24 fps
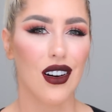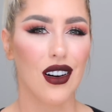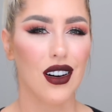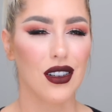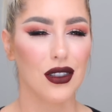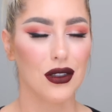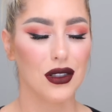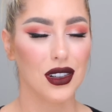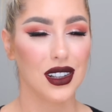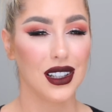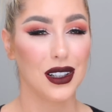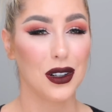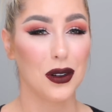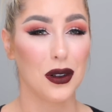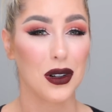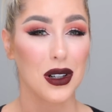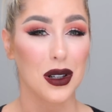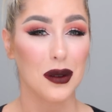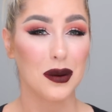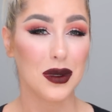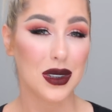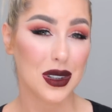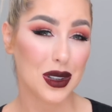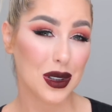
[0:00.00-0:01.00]
oh, I don't really know
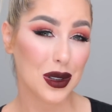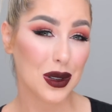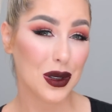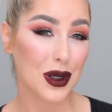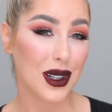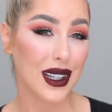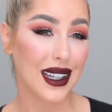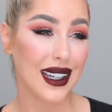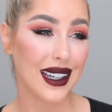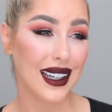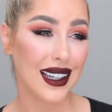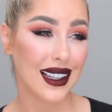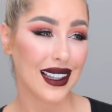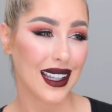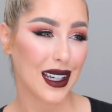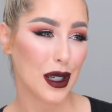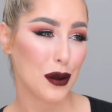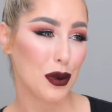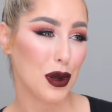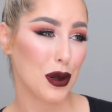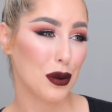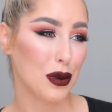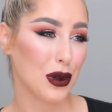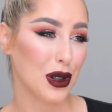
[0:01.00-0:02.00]
what I'm doing.
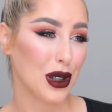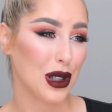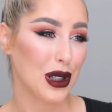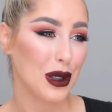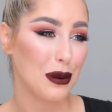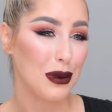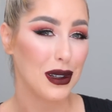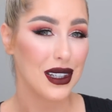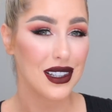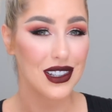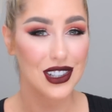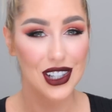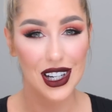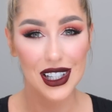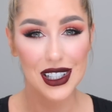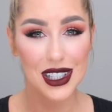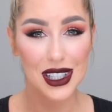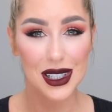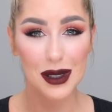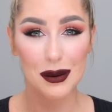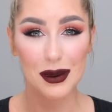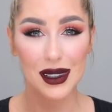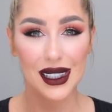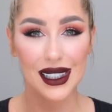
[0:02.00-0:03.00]
Like people are gonna be
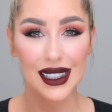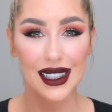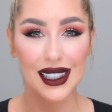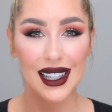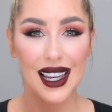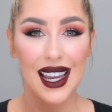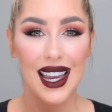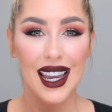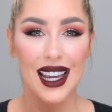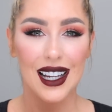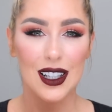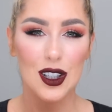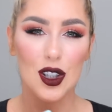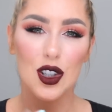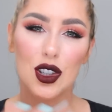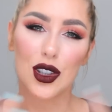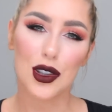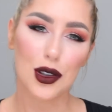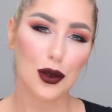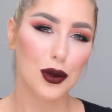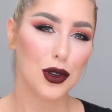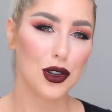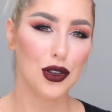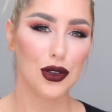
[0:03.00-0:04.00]
judging me and
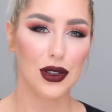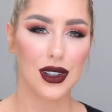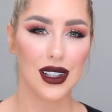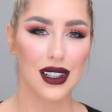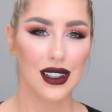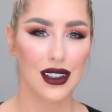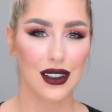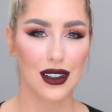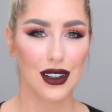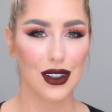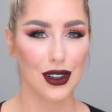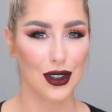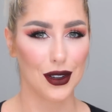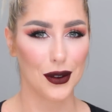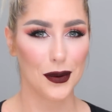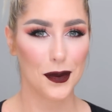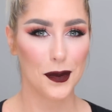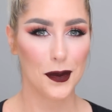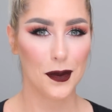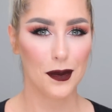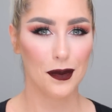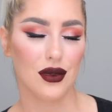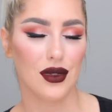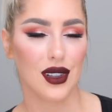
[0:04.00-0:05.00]
just do what you need to
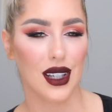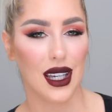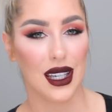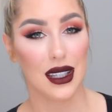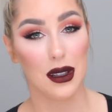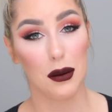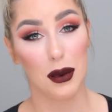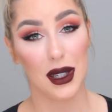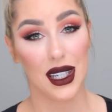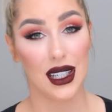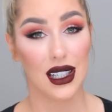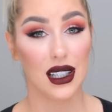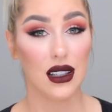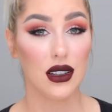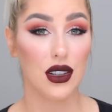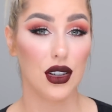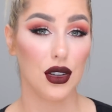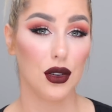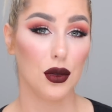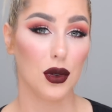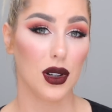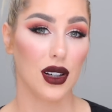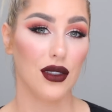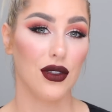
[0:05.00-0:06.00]
do. In the beginning
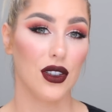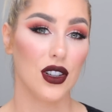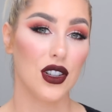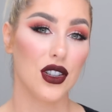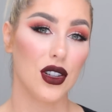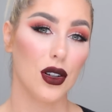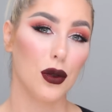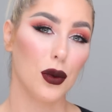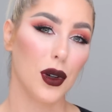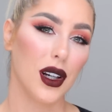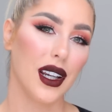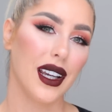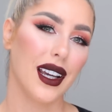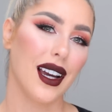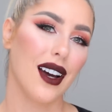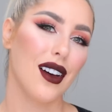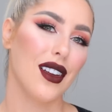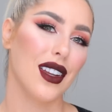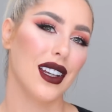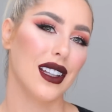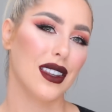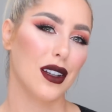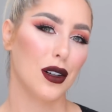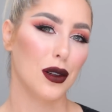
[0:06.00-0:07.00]
too, when I first started working
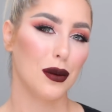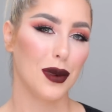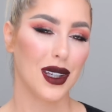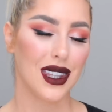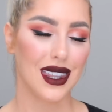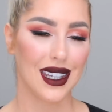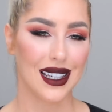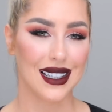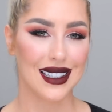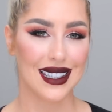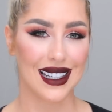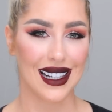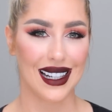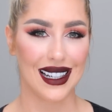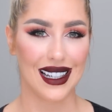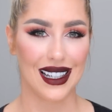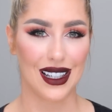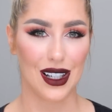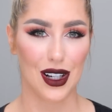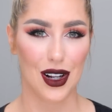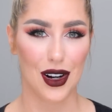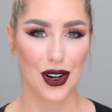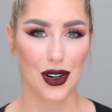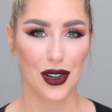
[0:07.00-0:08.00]
out, like there'd be things that I
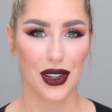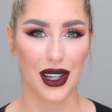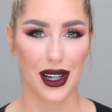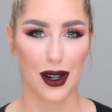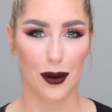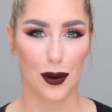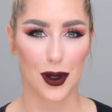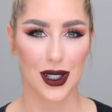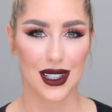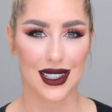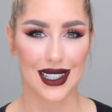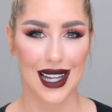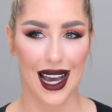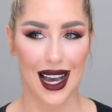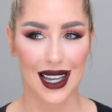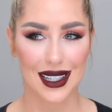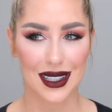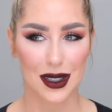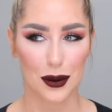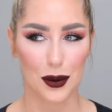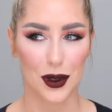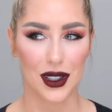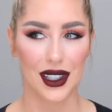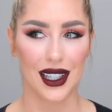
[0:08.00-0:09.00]
didn't know. Like I wanted to
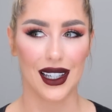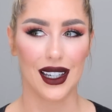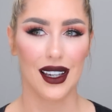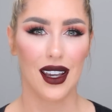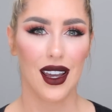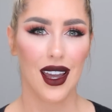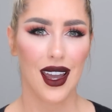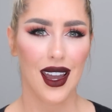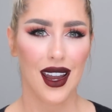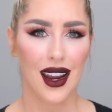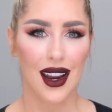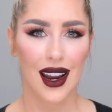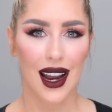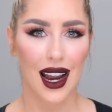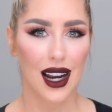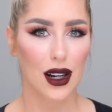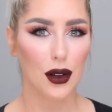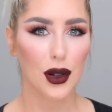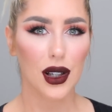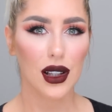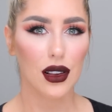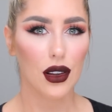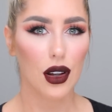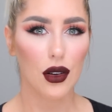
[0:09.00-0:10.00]
ask someone like,
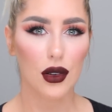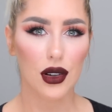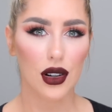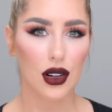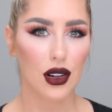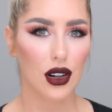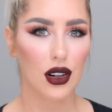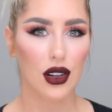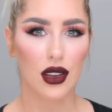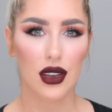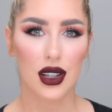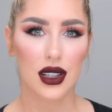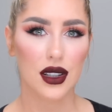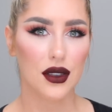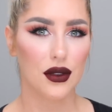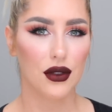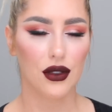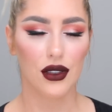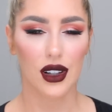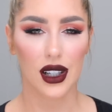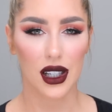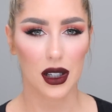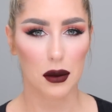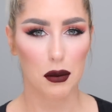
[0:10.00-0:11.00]
how do I lower this
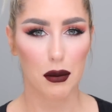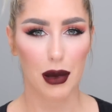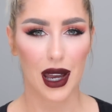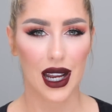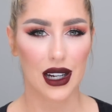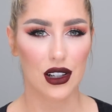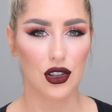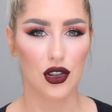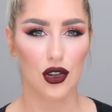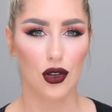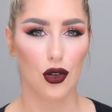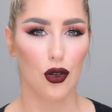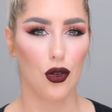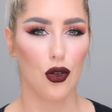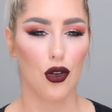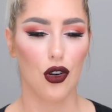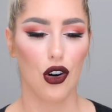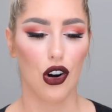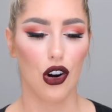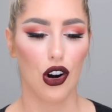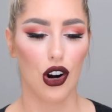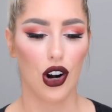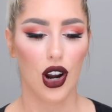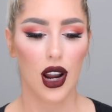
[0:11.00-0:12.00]
friggin' bench
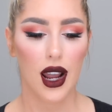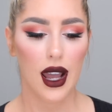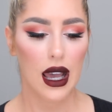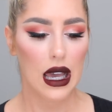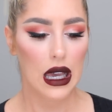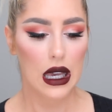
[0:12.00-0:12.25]
or